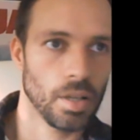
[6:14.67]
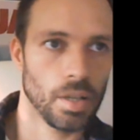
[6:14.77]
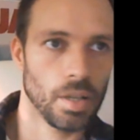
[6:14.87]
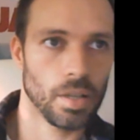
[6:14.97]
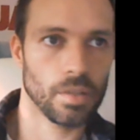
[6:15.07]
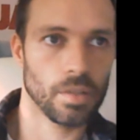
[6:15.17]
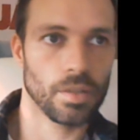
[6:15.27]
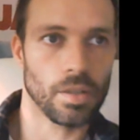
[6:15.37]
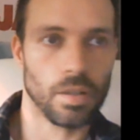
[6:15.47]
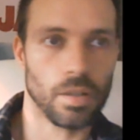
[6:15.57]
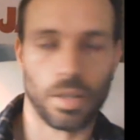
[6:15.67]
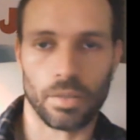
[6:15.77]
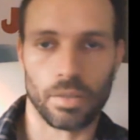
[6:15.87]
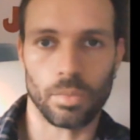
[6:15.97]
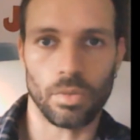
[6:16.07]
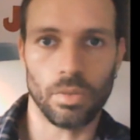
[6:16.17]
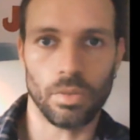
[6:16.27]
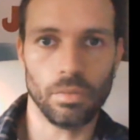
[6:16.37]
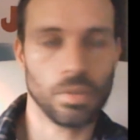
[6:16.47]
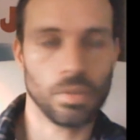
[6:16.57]
and they are likable
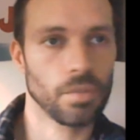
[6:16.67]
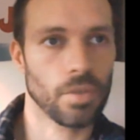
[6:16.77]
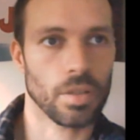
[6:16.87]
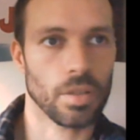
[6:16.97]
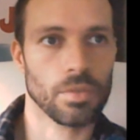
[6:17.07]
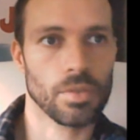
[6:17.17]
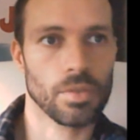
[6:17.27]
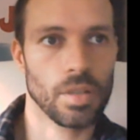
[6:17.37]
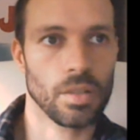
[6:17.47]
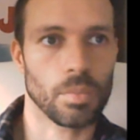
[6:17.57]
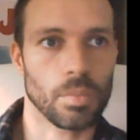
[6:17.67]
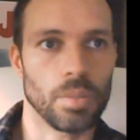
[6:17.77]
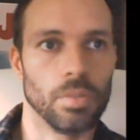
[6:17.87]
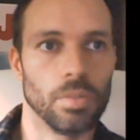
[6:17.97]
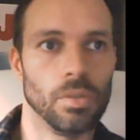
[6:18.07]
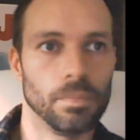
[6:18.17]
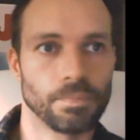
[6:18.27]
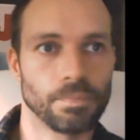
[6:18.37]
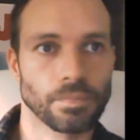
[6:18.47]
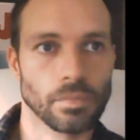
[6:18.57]
and funny, entertaining people.
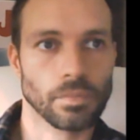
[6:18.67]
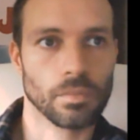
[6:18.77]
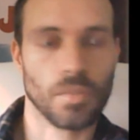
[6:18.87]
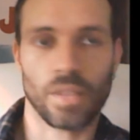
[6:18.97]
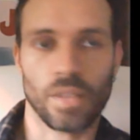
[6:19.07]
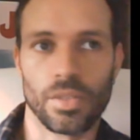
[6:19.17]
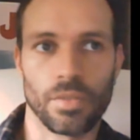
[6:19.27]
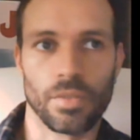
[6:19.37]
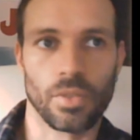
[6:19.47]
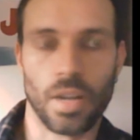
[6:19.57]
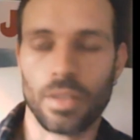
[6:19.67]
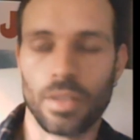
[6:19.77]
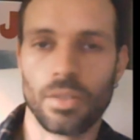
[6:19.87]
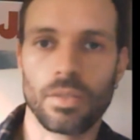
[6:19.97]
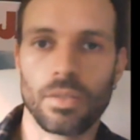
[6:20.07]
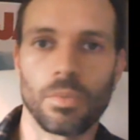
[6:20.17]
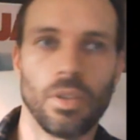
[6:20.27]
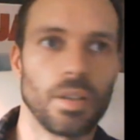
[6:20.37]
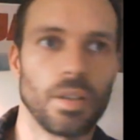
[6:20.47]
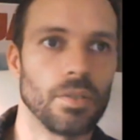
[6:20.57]
There's even a nice customer
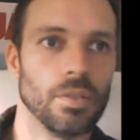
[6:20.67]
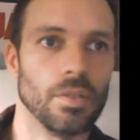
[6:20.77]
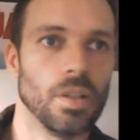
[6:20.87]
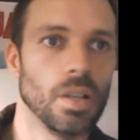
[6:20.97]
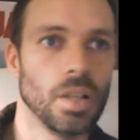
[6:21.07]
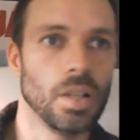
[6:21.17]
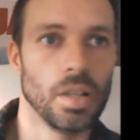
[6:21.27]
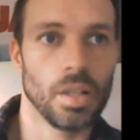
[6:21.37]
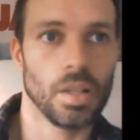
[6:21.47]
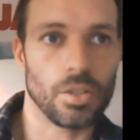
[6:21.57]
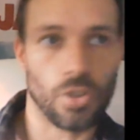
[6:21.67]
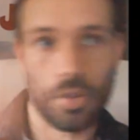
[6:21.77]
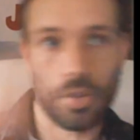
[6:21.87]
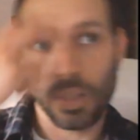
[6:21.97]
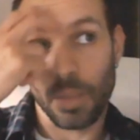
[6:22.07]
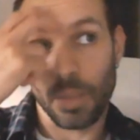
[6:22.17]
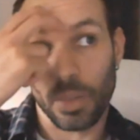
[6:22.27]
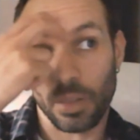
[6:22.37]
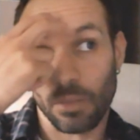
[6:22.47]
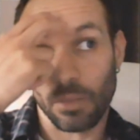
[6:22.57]
later joining them
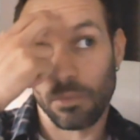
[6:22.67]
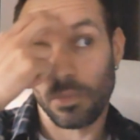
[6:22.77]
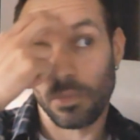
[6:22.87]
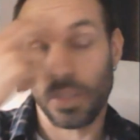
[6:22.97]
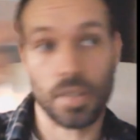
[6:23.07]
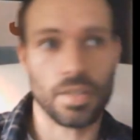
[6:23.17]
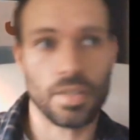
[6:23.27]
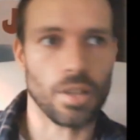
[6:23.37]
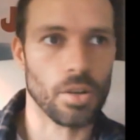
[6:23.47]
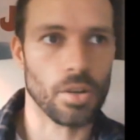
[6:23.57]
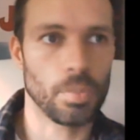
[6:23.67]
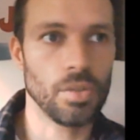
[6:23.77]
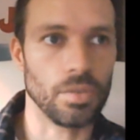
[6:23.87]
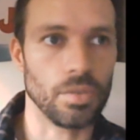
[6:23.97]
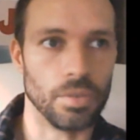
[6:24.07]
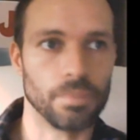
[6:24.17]
and gets his harpoon